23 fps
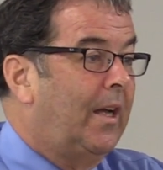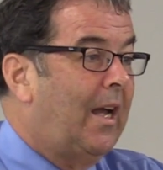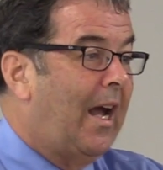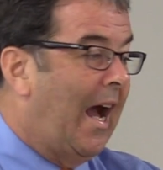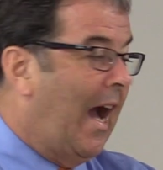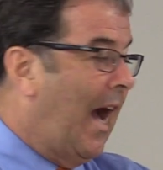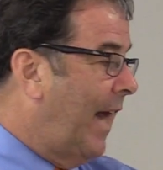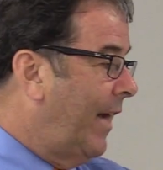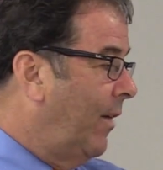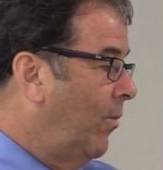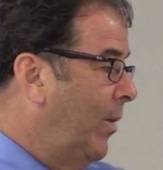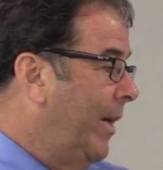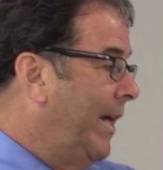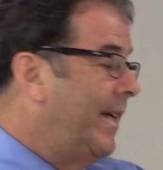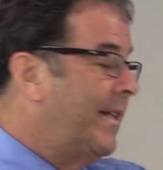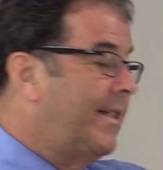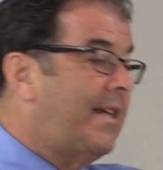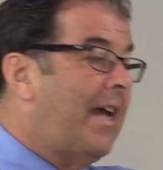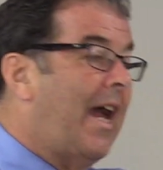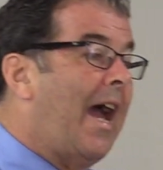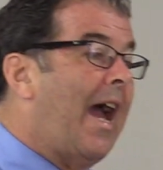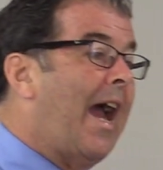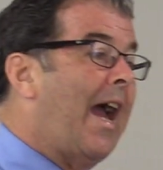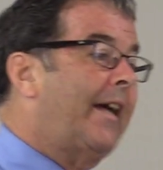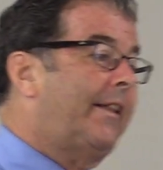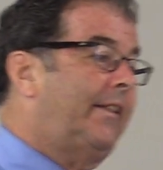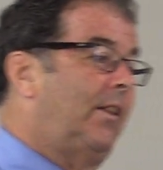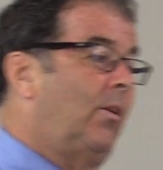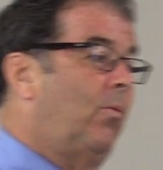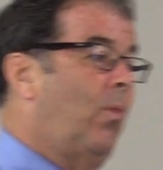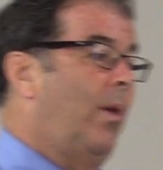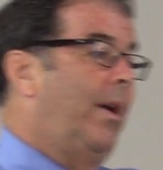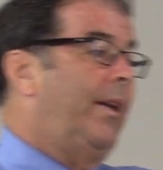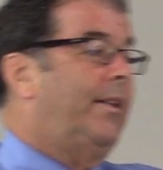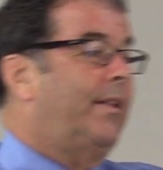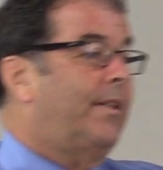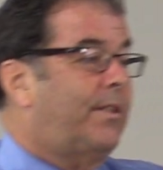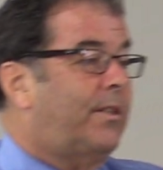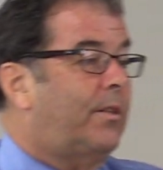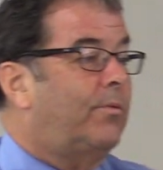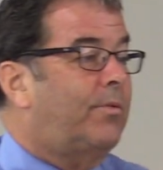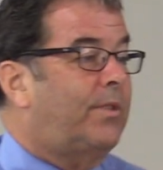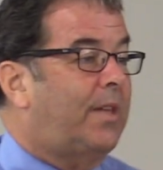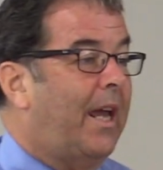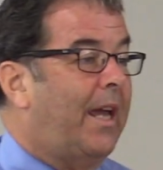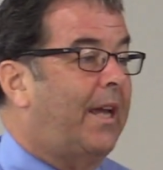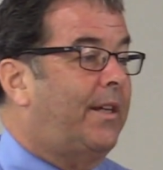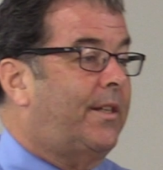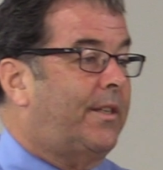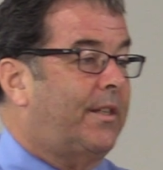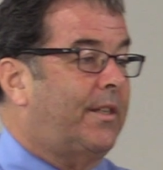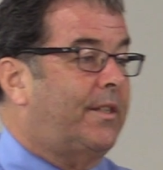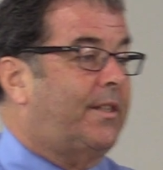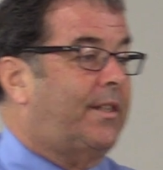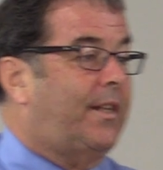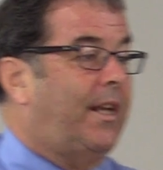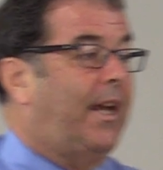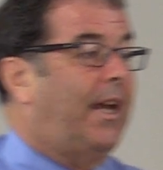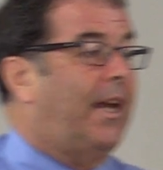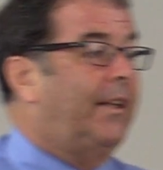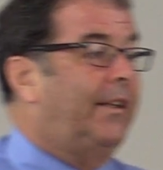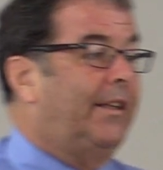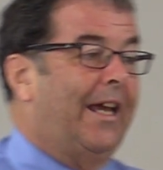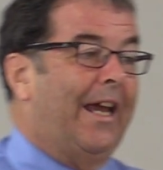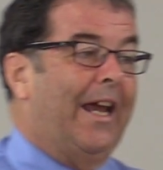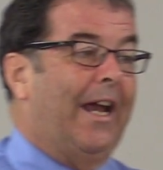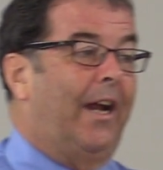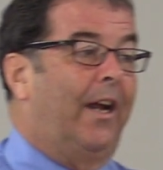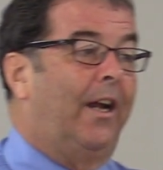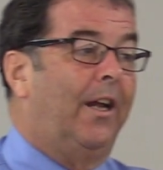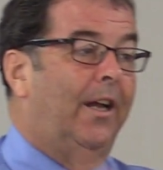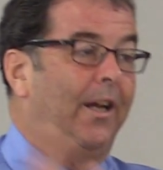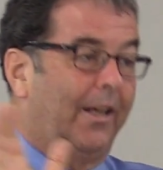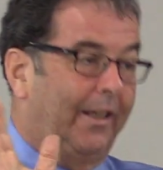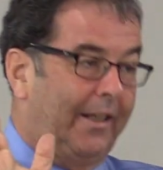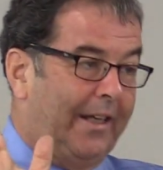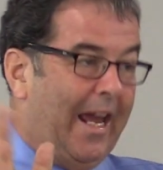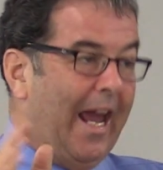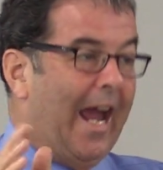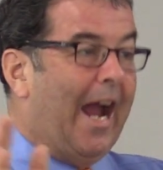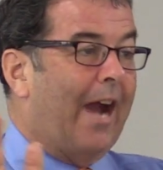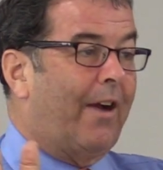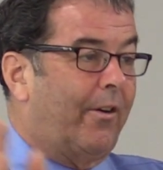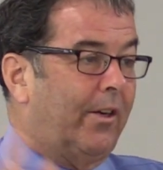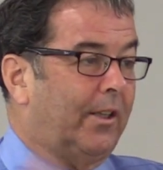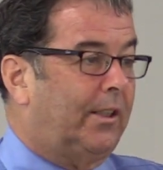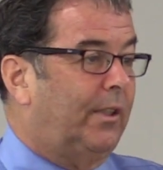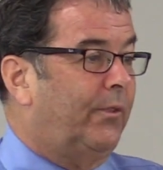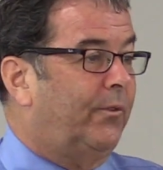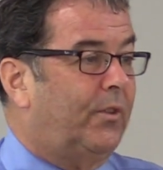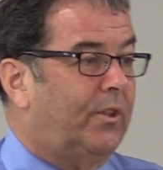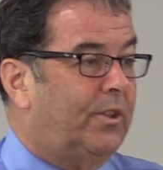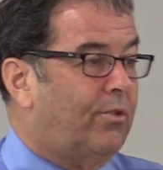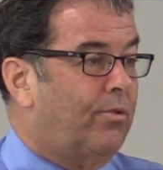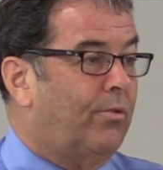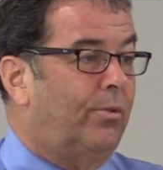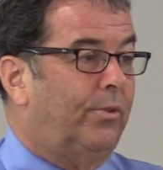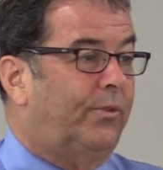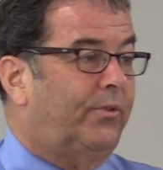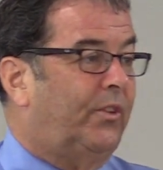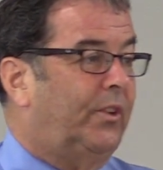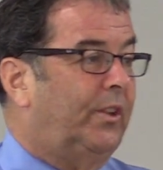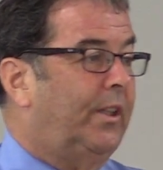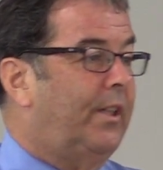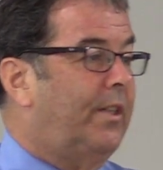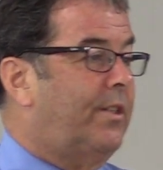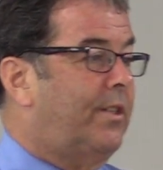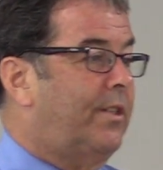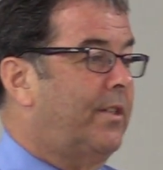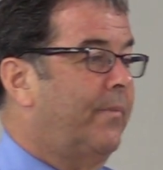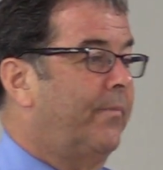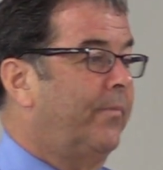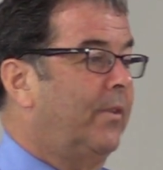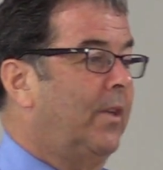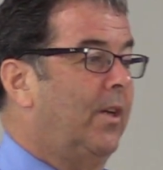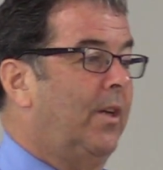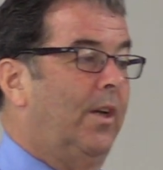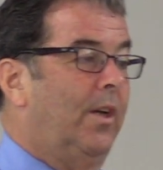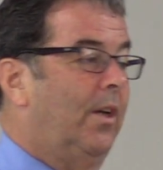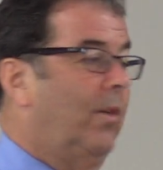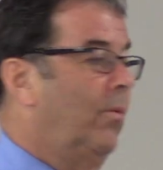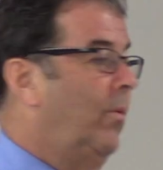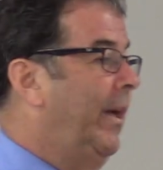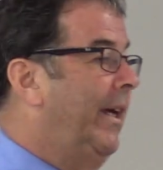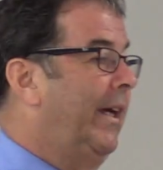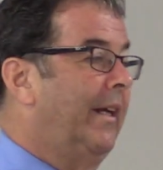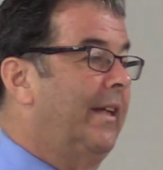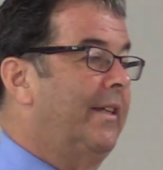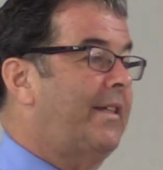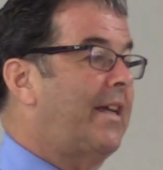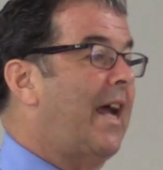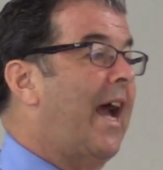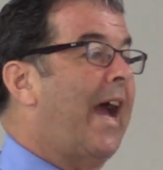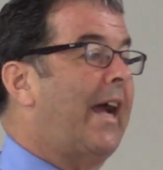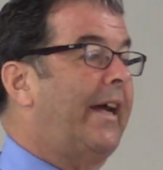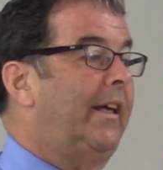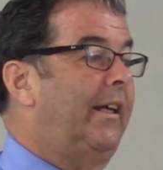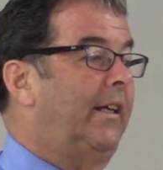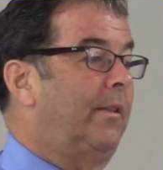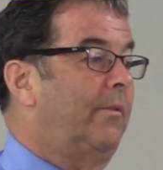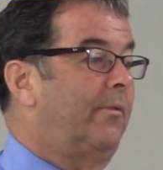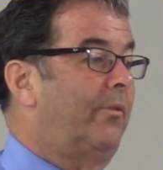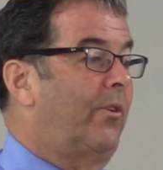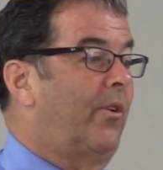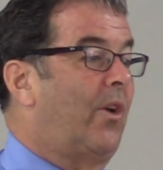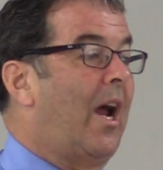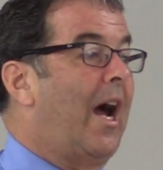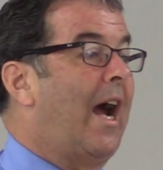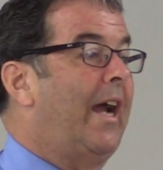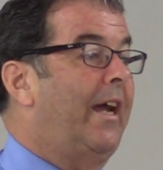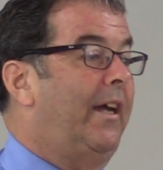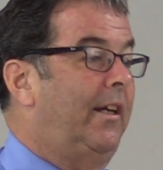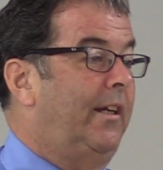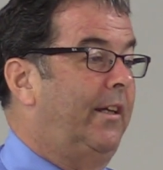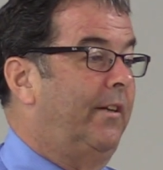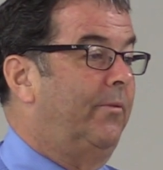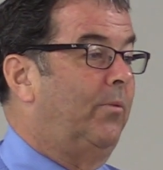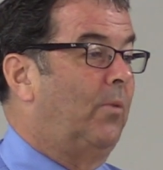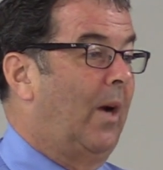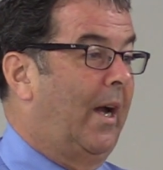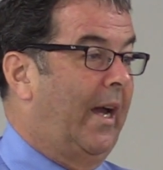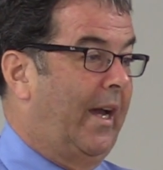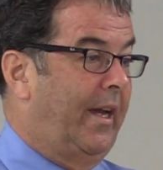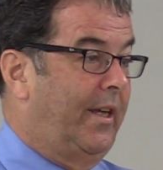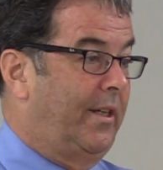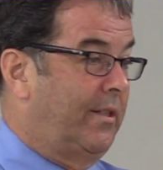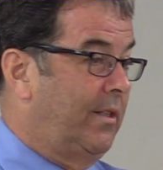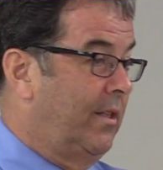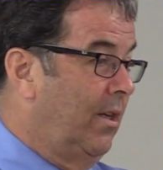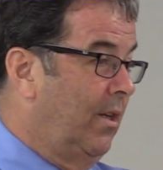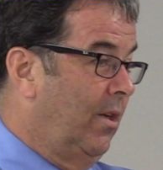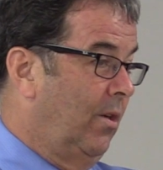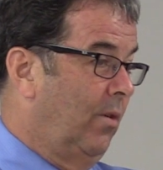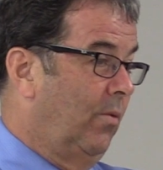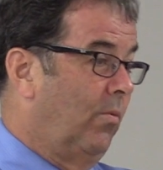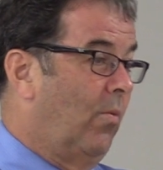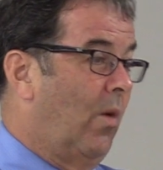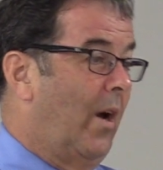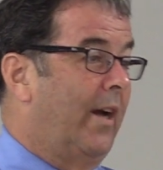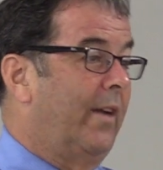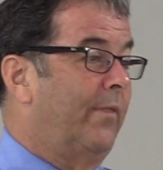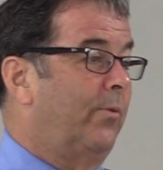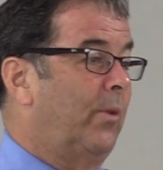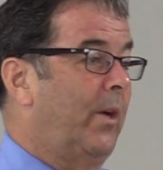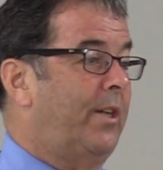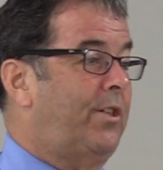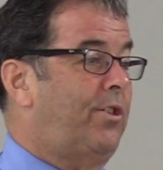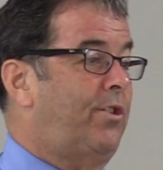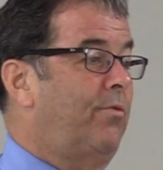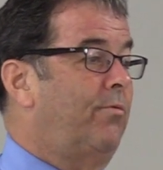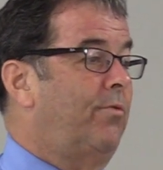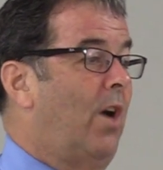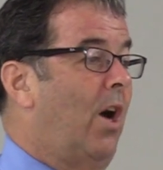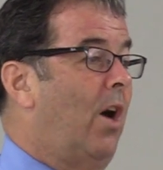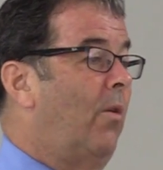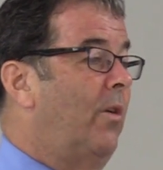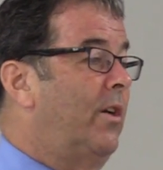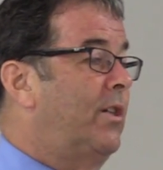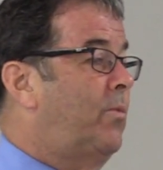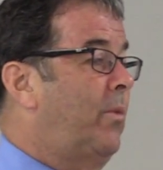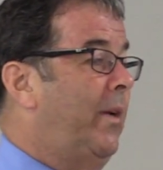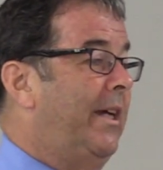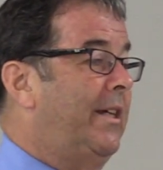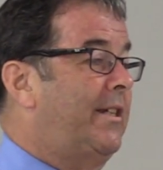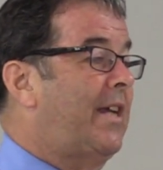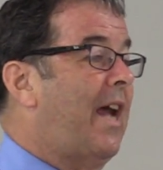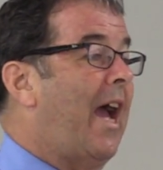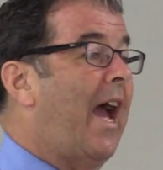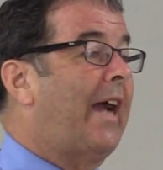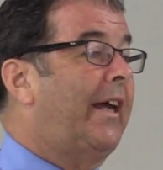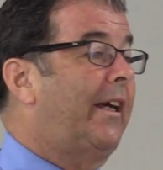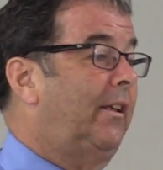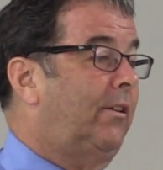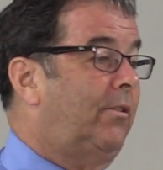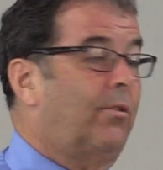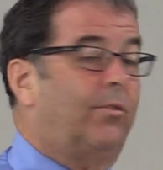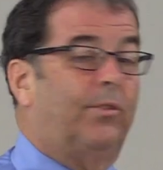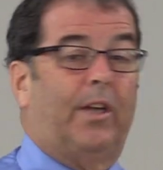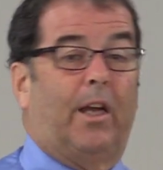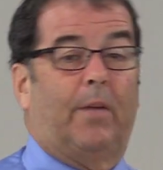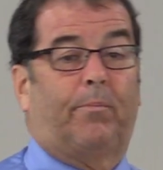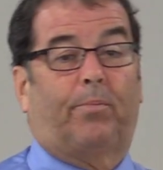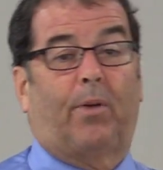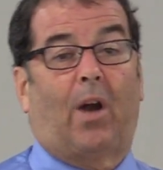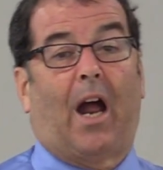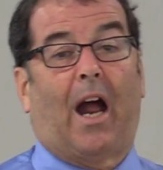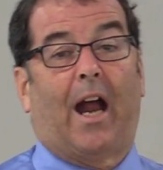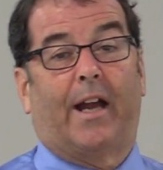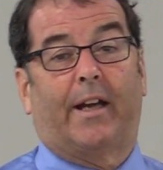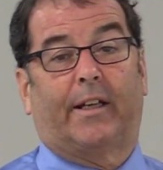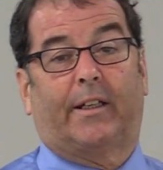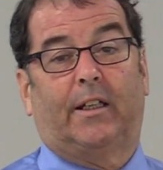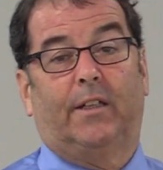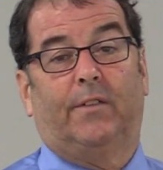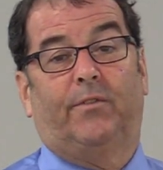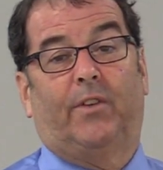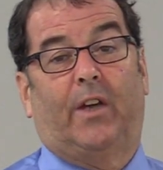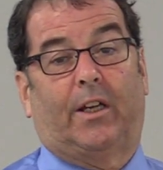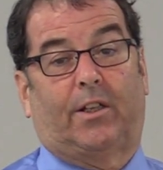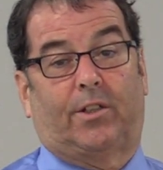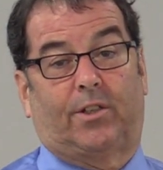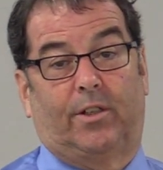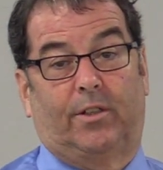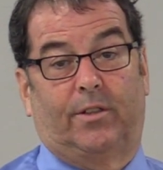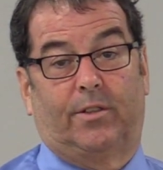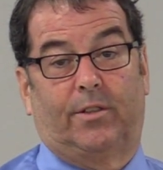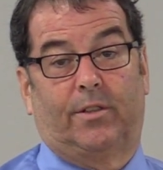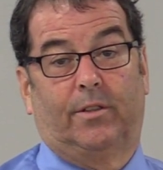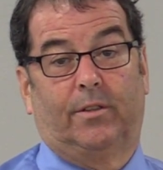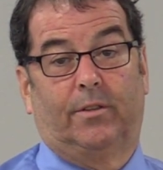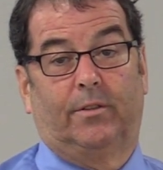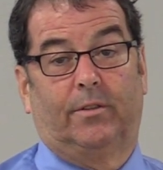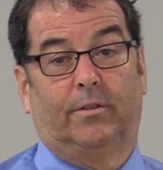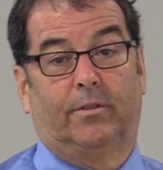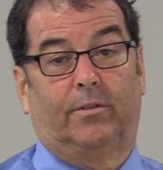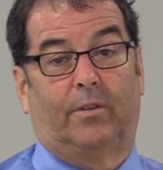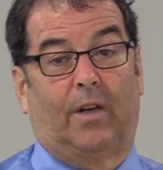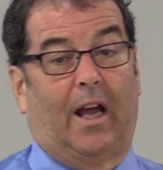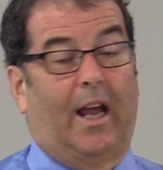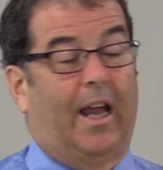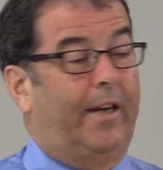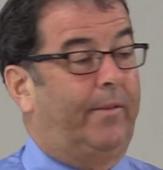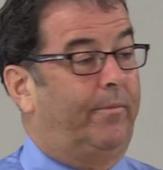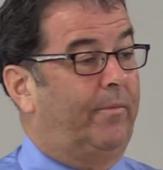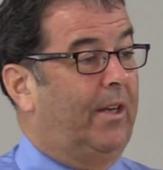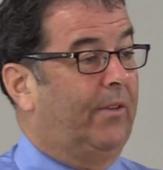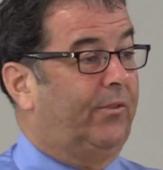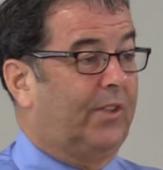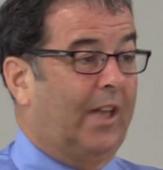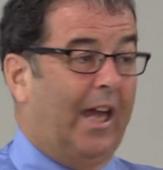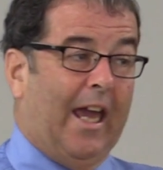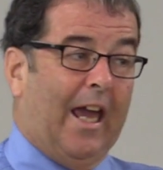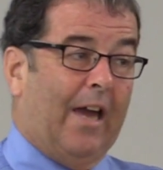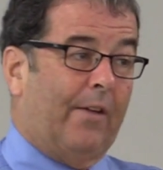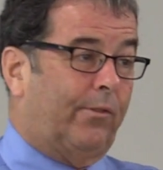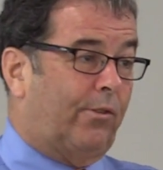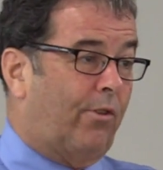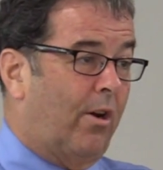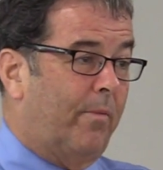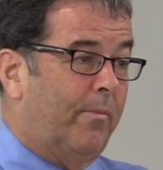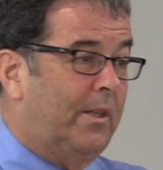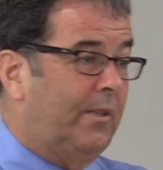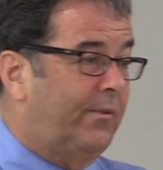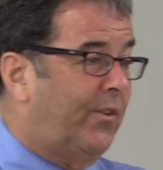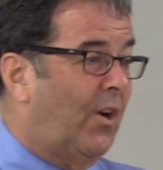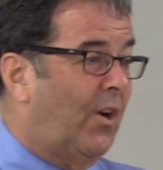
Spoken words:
How do we attack the witness who takes the stand, their character for truthfulness? We can attack it in a variety of ways. One of which you know is we attack it through their prior convictions, right? If they have crimen